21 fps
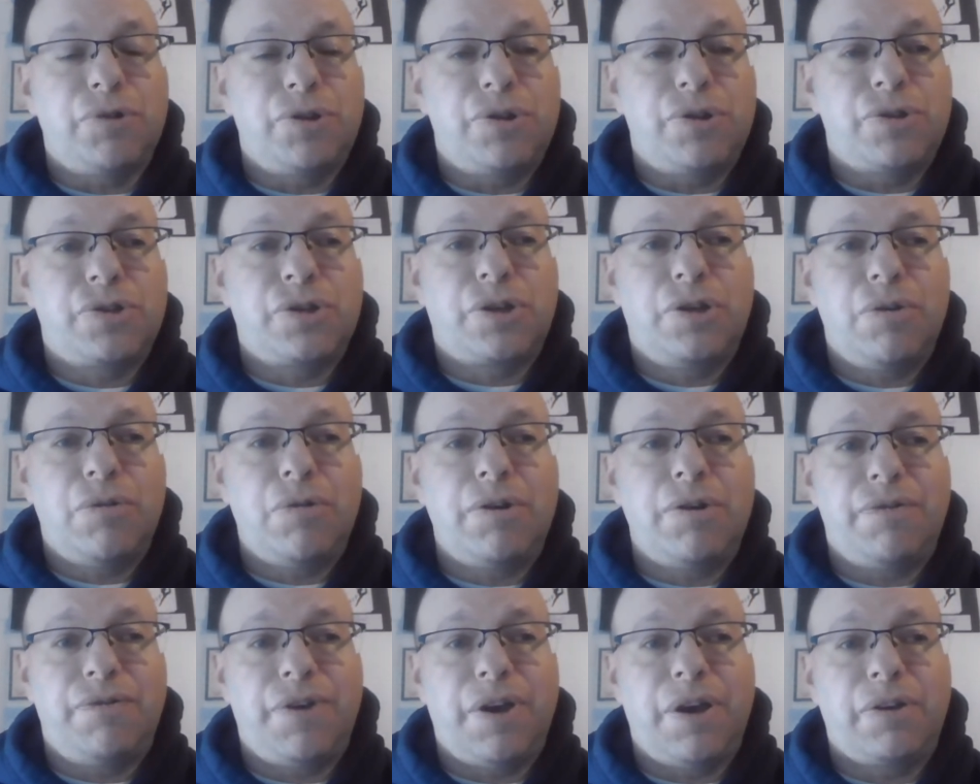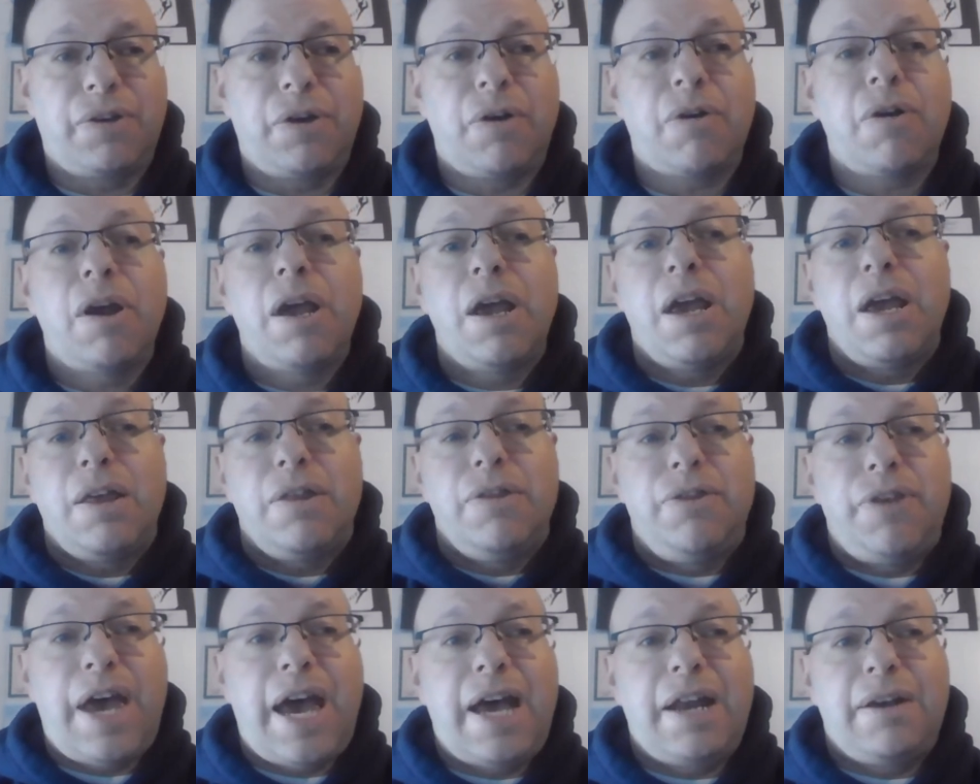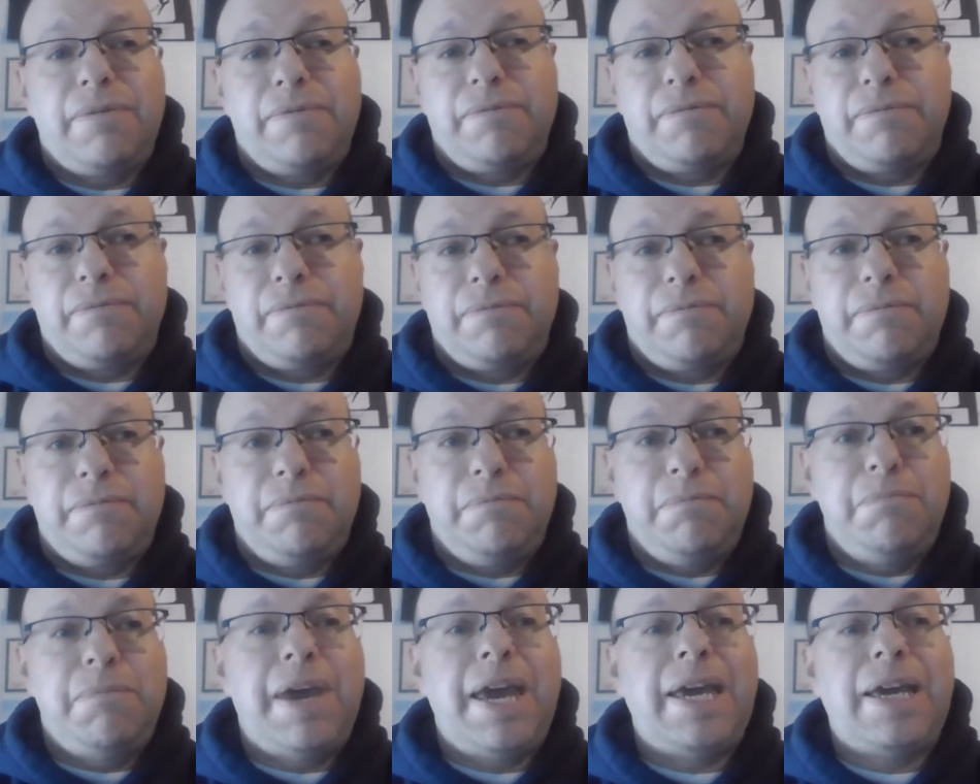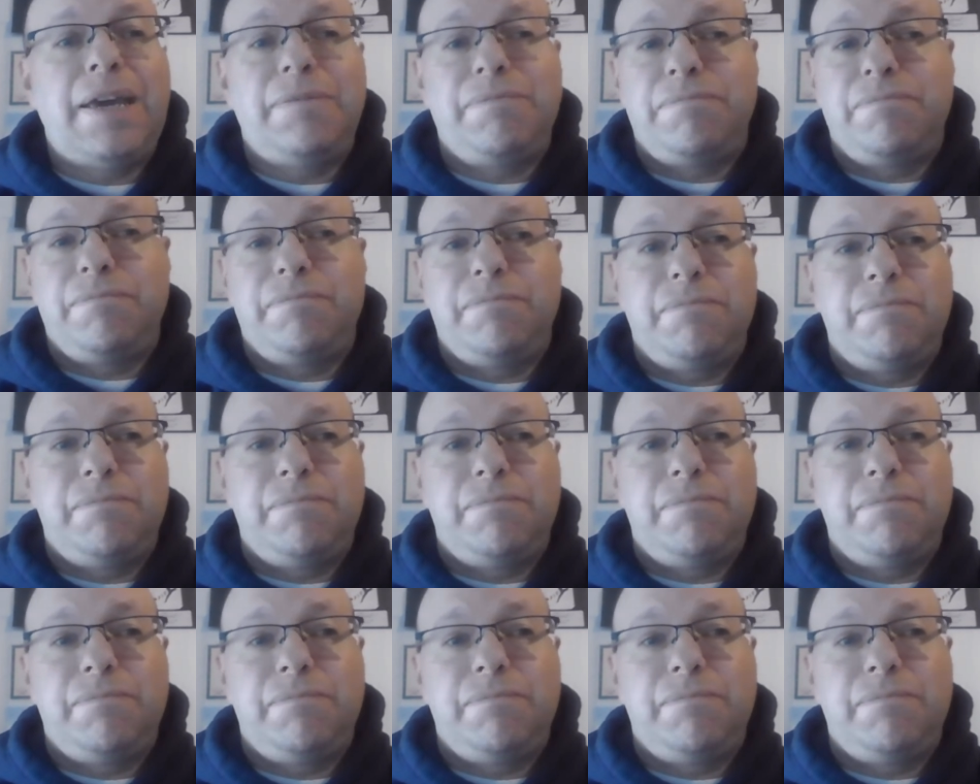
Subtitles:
with the security failure that may